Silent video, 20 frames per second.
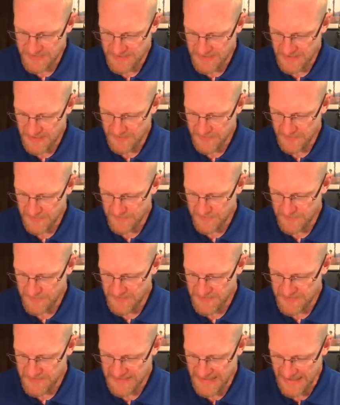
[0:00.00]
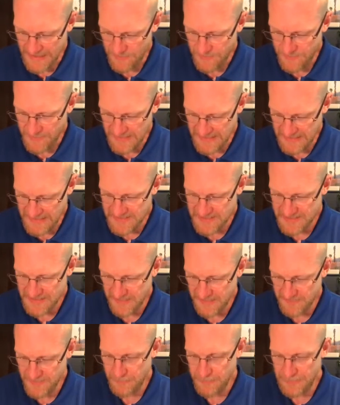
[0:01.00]
of the southeast
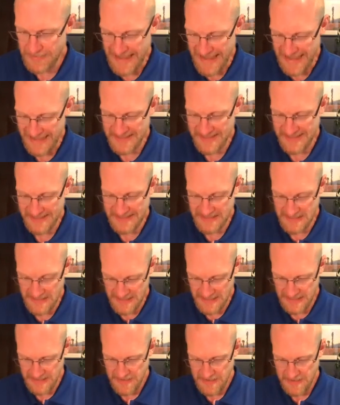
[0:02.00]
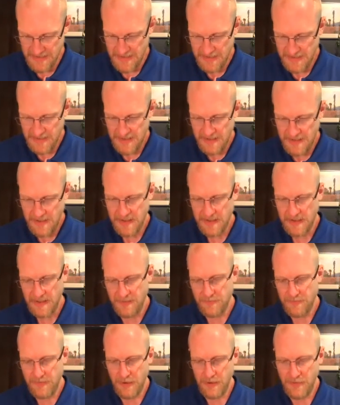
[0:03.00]
of the Black Sea. And
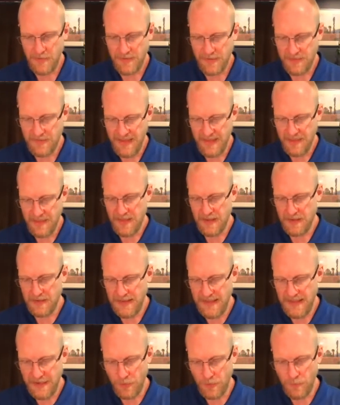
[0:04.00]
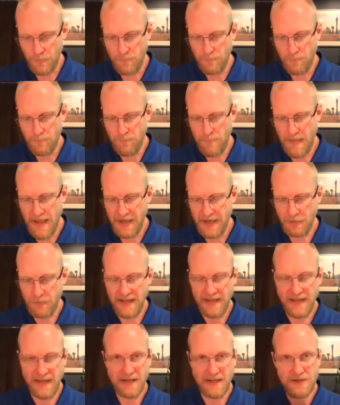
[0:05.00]
apparently they then later
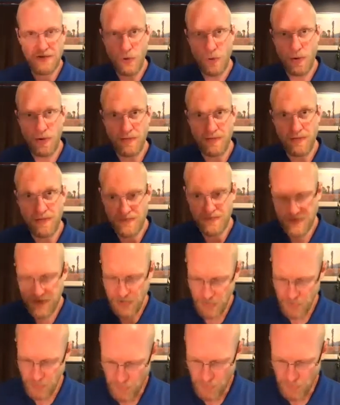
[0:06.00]
migrated north to